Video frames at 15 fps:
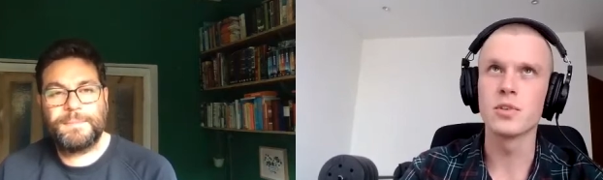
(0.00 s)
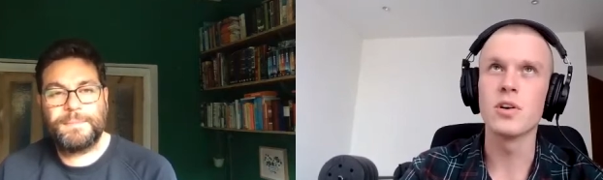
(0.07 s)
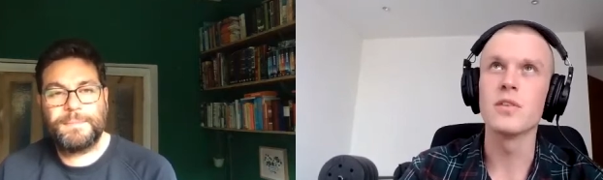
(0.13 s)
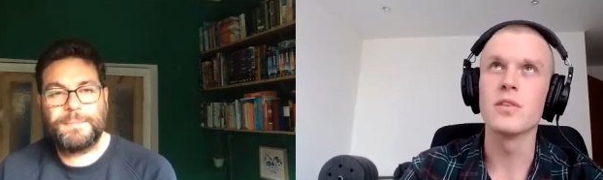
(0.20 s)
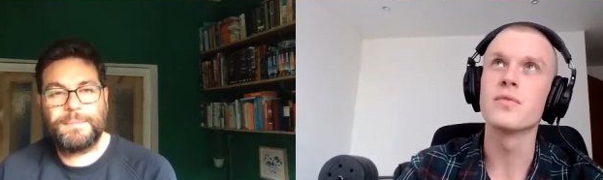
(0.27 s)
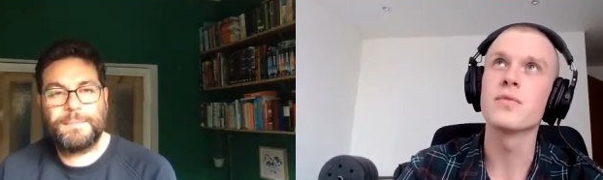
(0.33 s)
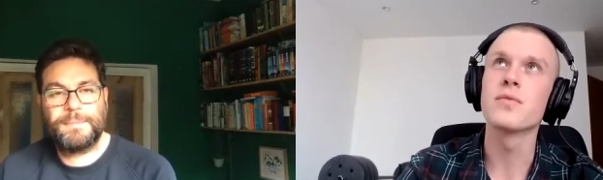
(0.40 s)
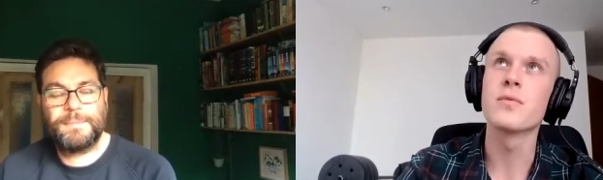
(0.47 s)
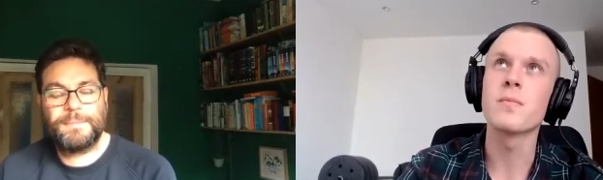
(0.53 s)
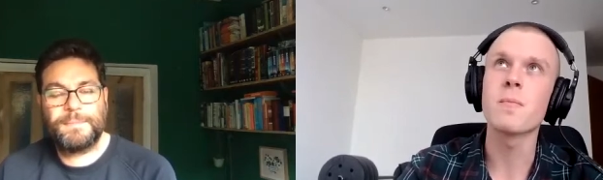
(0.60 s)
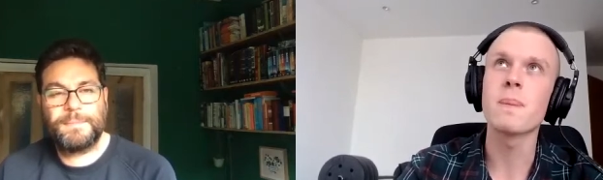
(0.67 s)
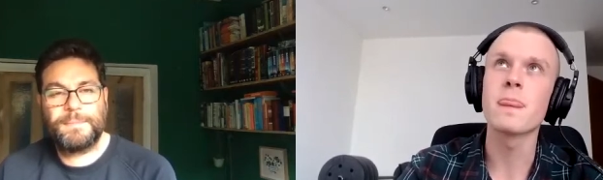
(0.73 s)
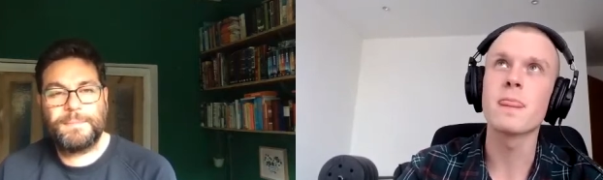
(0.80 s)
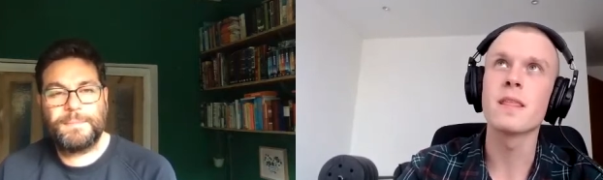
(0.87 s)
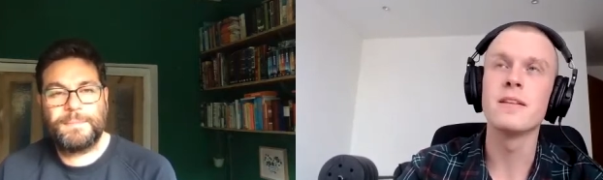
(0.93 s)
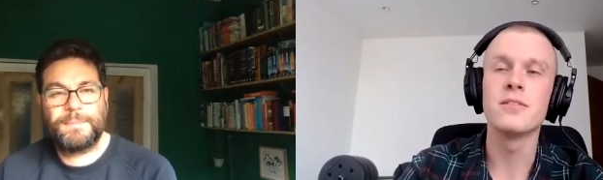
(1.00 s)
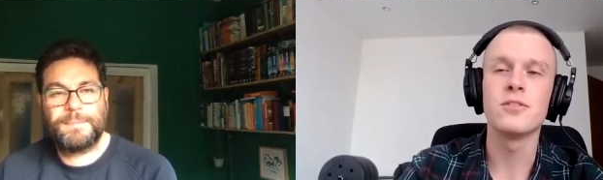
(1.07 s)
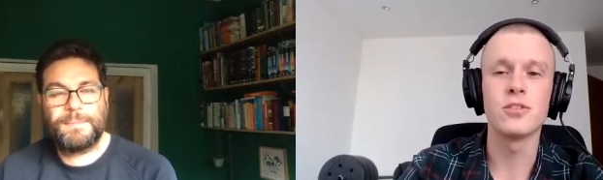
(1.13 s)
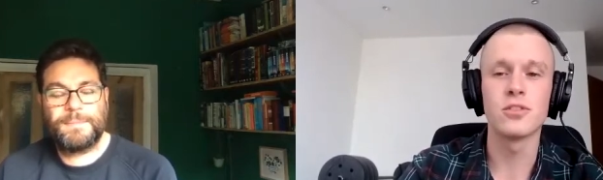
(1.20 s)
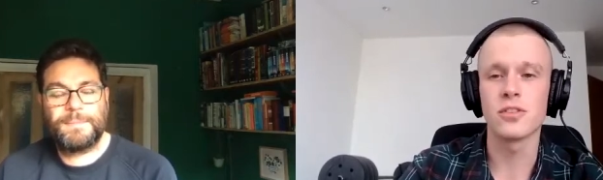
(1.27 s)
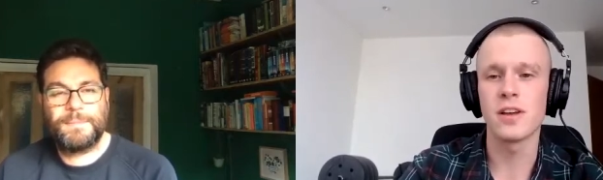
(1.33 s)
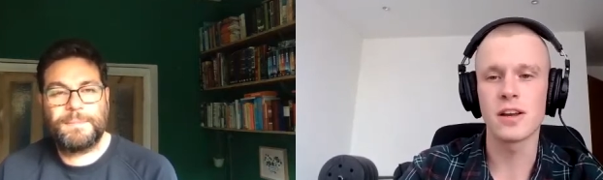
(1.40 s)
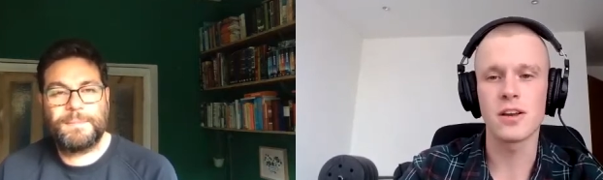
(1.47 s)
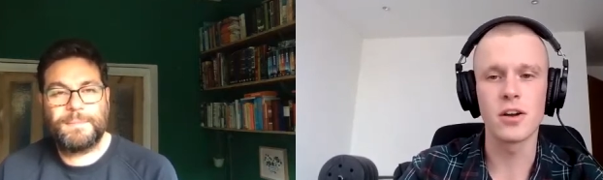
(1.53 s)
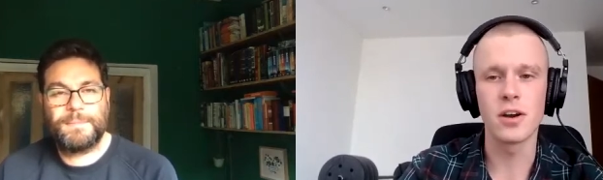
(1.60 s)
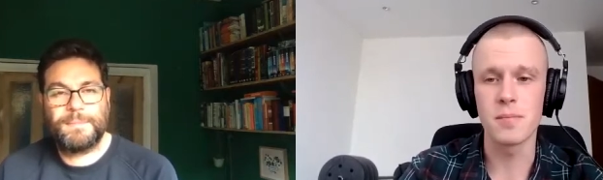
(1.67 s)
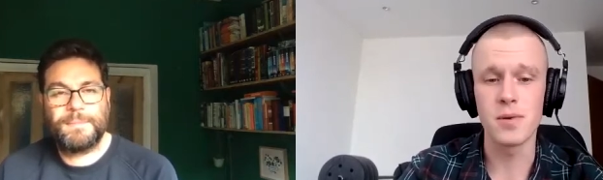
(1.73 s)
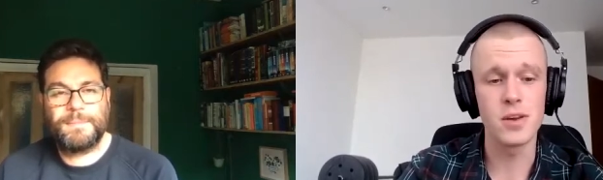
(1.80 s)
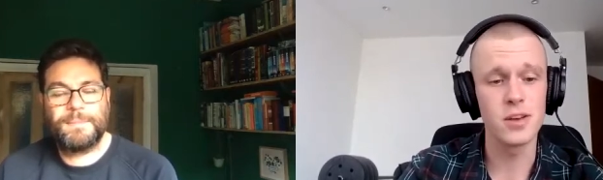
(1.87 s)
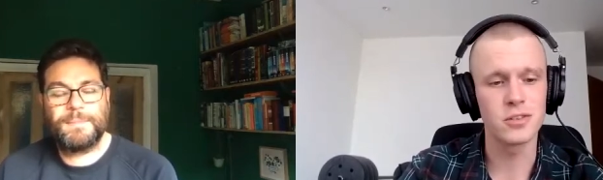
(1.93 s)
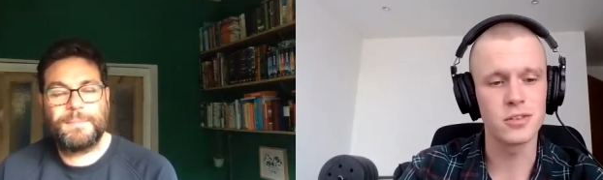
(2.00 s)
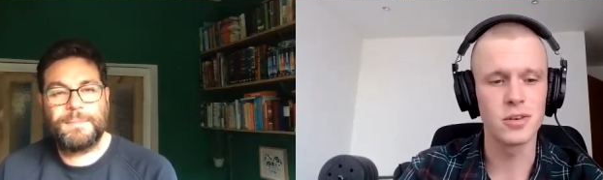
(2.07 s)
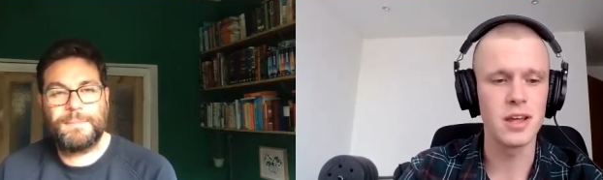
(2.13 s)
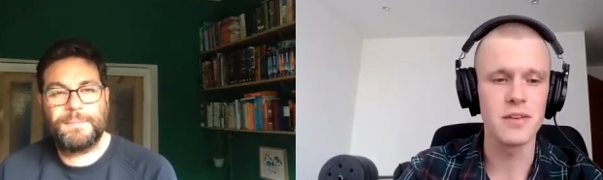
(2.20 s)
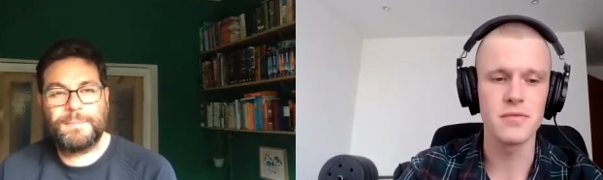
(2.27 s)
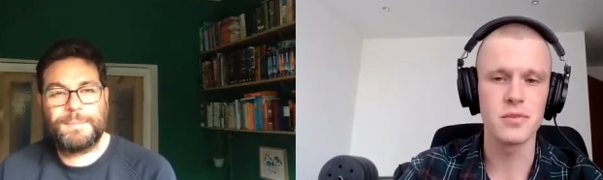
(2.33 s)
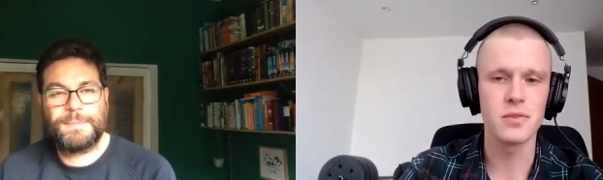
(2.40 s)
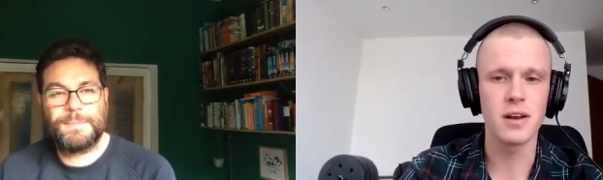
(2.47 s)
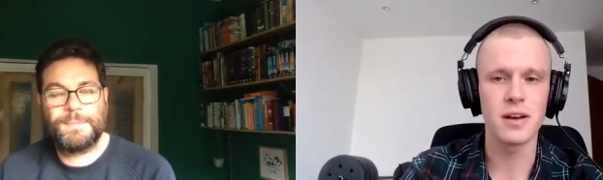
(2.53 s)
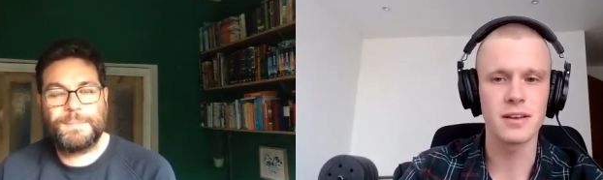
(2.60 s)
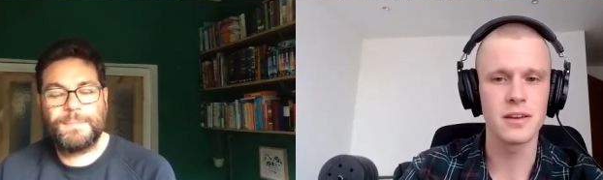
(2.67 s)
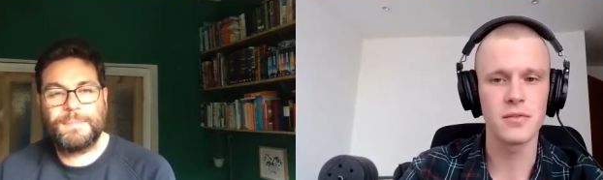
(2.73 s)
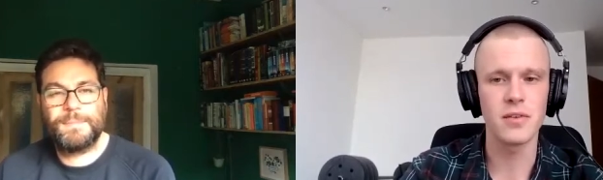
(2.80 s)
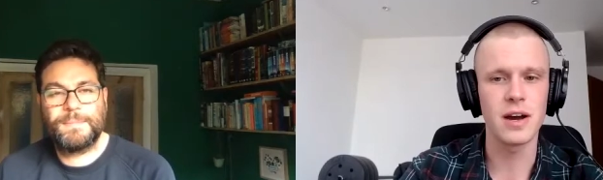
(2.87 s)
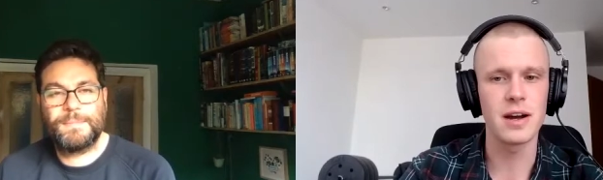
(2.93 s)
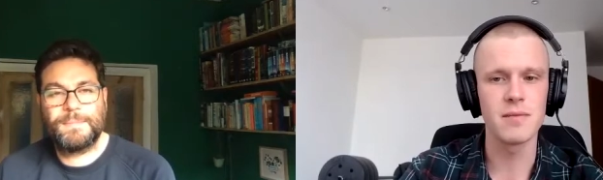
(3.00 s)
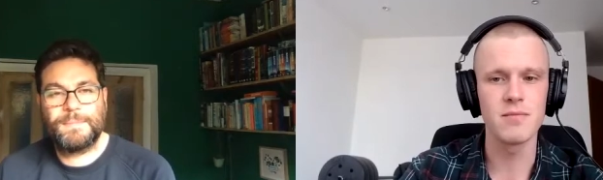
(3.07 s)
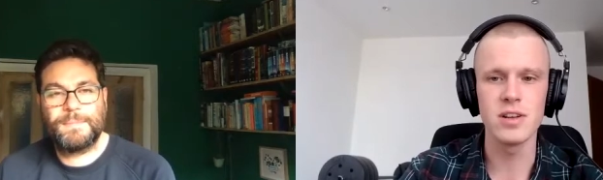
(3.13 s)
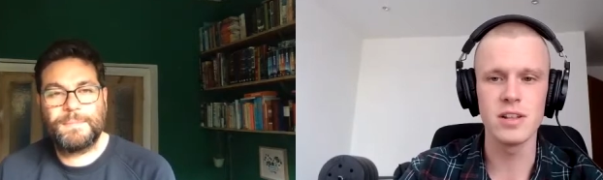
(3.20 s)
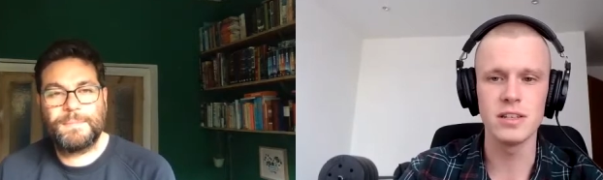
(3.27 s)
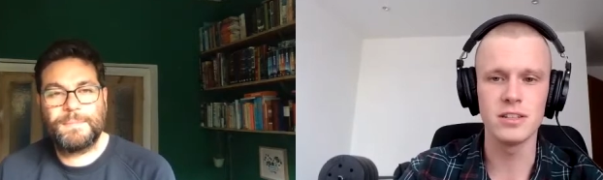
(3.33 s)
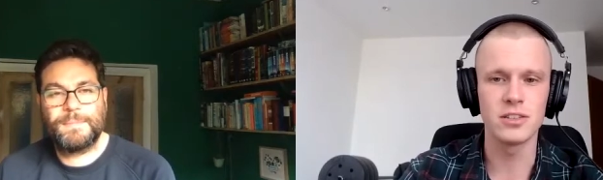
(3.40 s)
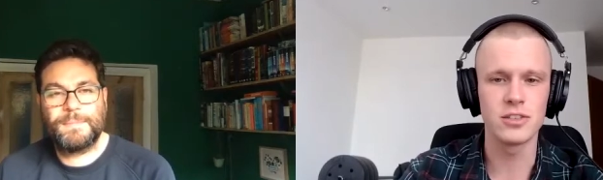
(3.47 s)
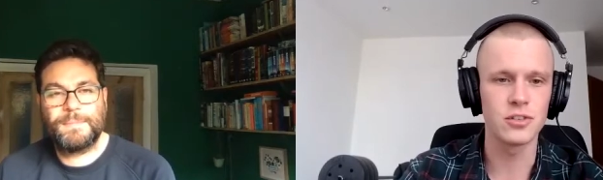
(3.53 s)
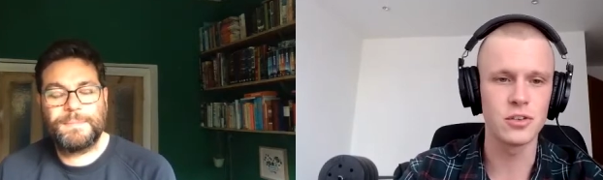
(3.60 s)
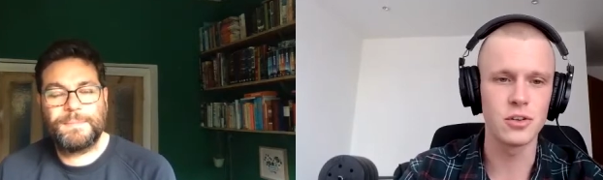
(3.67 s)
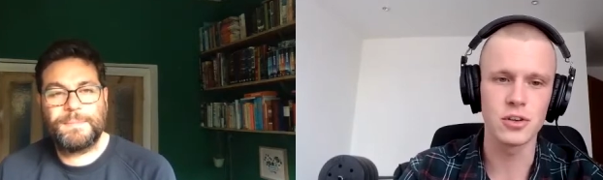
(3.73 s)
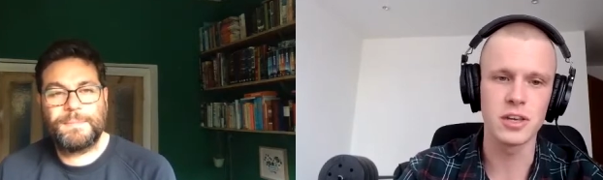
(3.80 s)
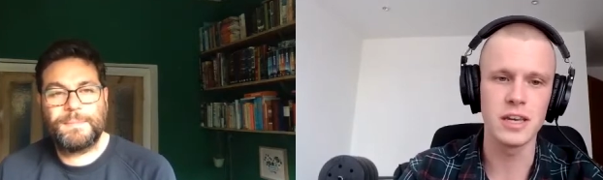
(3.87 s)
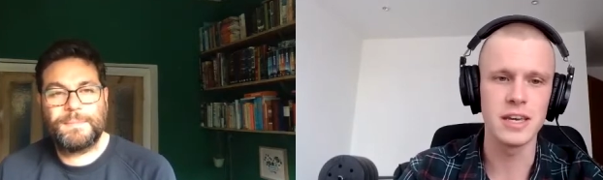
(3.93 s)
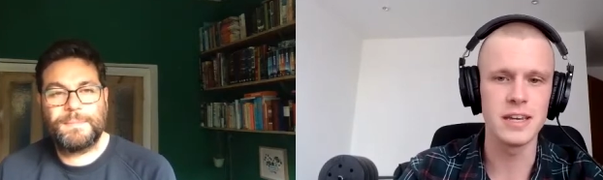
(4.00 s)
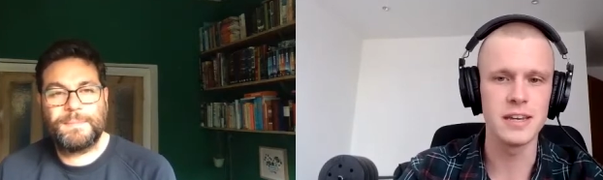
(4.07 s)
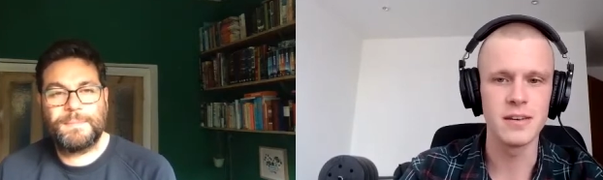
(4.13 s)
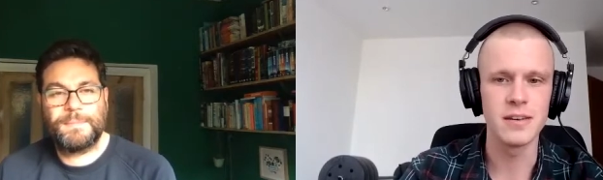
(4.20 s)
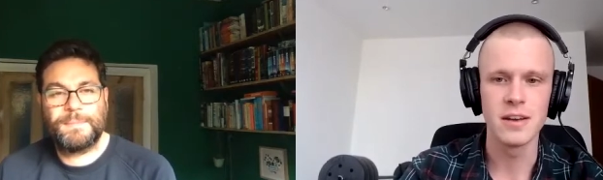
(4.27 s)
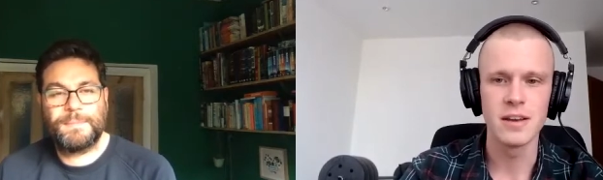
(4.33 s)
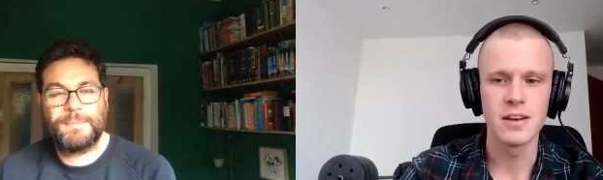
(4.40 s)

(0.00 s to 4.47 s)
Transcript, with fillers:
Speaker 1: sort of just like on a personal level, like if I'm really stuck in